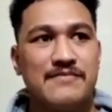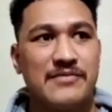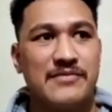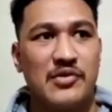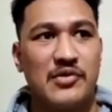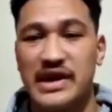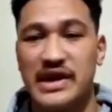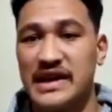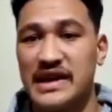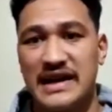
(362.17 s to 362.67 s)

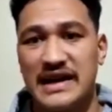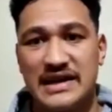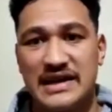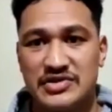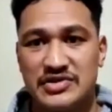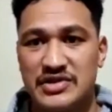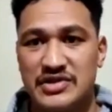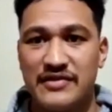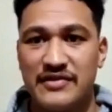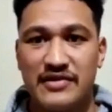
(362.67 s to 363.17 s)
We can't
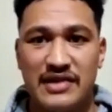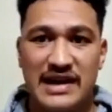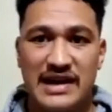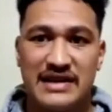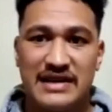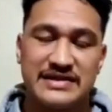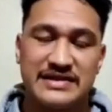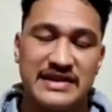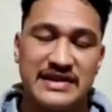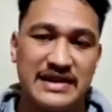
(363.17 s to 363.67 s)
travel
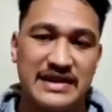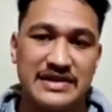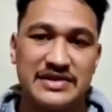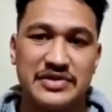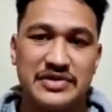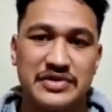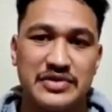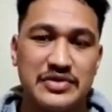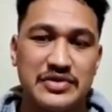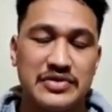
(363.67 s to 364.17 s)
outside
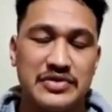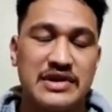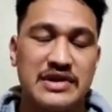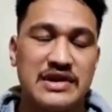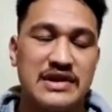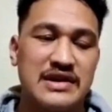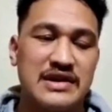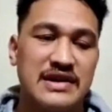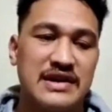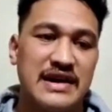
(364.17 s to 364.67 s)
to
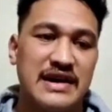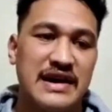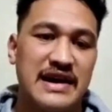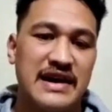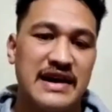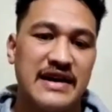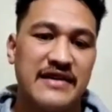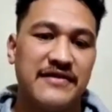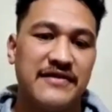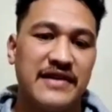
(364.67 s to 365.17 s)

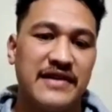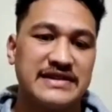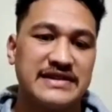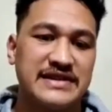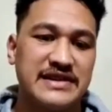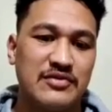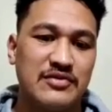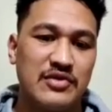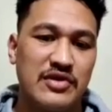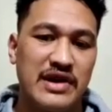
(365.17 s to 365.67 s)
fight
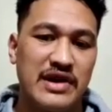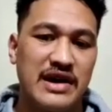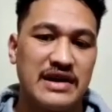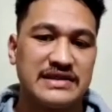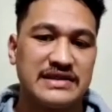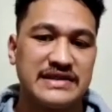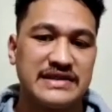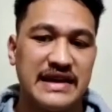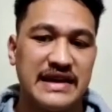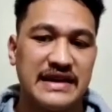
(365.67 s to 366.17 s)
anywhere
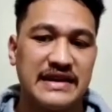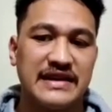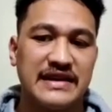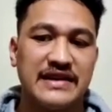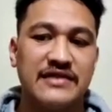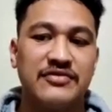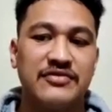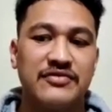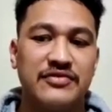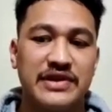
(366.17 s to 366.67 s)
else, and
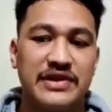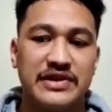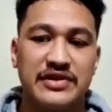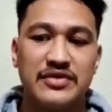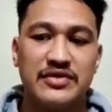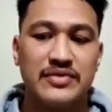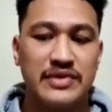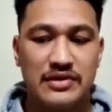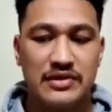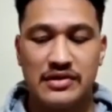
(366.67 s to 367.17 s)
if we
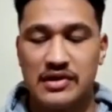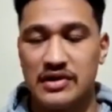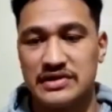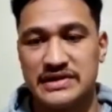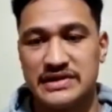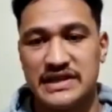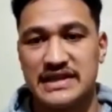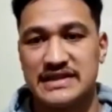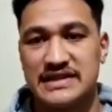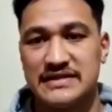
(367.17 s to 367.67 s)
do, it'll
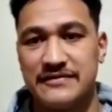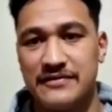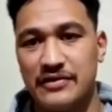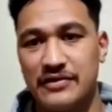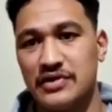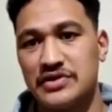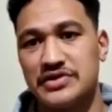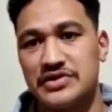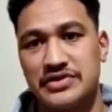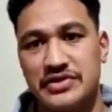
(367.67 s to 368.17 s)
cost us a
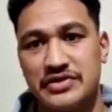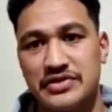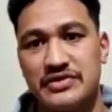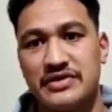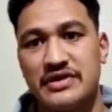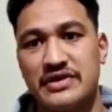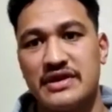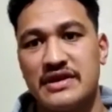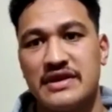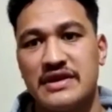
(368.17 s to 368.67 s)
fortune
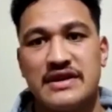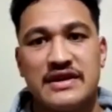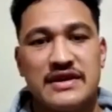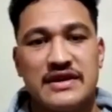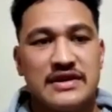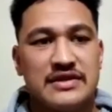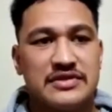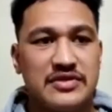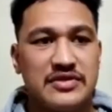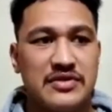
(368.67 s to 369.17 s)

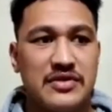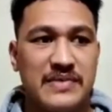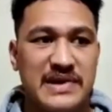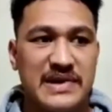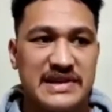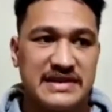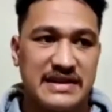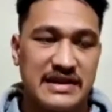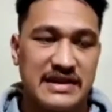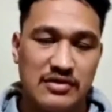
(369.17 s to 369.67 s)
to
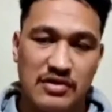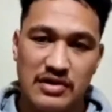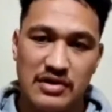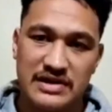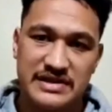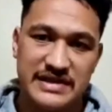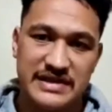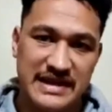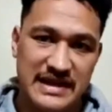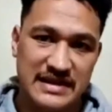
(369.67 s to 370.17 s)
basically
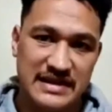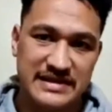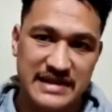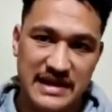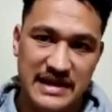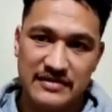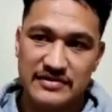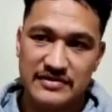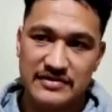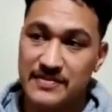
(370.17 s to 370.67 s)
quarantine
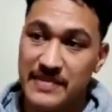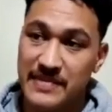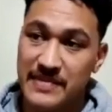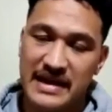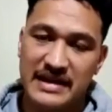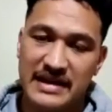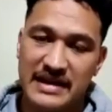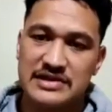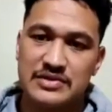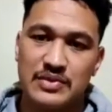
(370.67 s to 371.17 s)
ourselves back
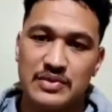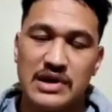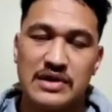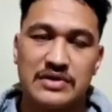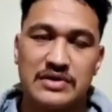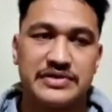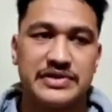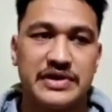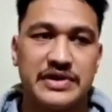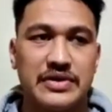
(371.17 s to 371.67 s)
as well.
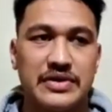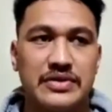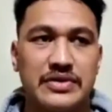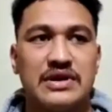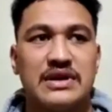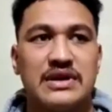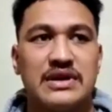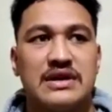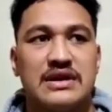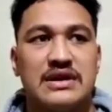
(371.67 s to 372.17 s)
So
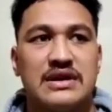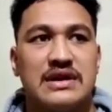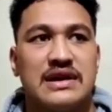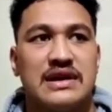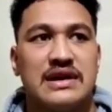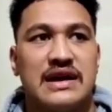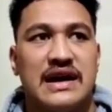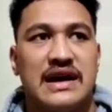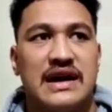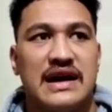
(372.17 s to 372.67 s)

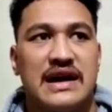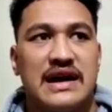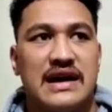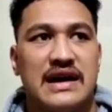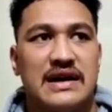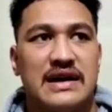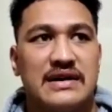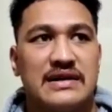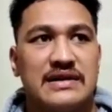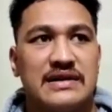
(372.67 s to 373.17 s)

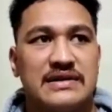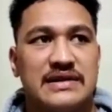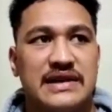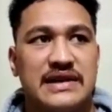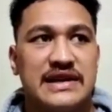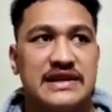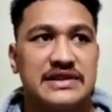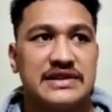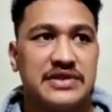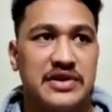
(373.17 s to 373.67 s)

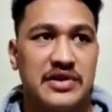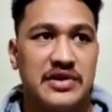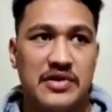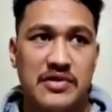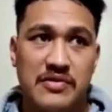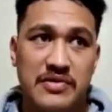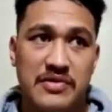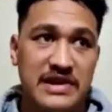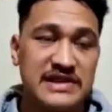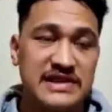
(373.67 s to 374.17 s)
yeah,
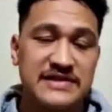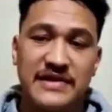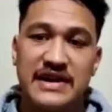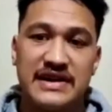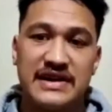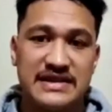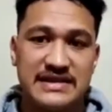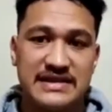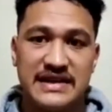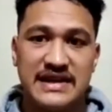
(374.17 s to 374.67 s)
so this fight
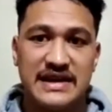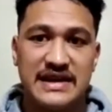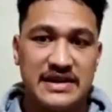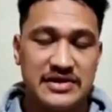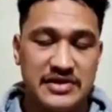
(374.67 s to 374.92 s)
is here.